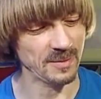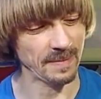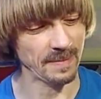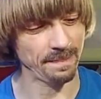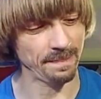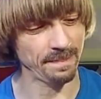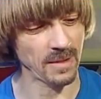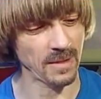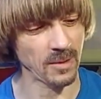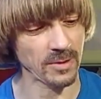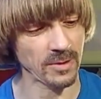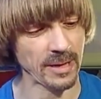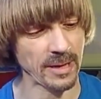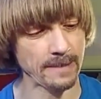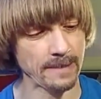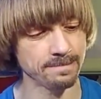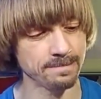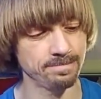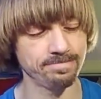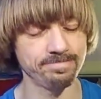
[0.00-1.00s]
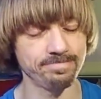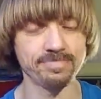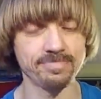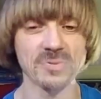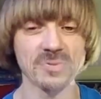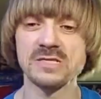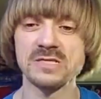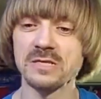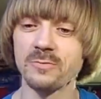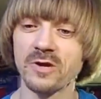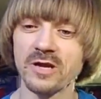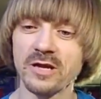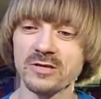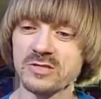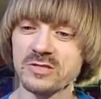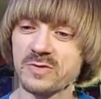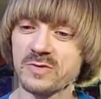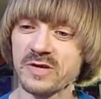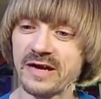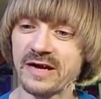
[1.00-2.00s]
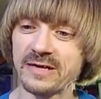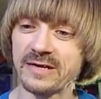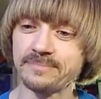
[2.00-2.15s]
Okay, let's see what else we got.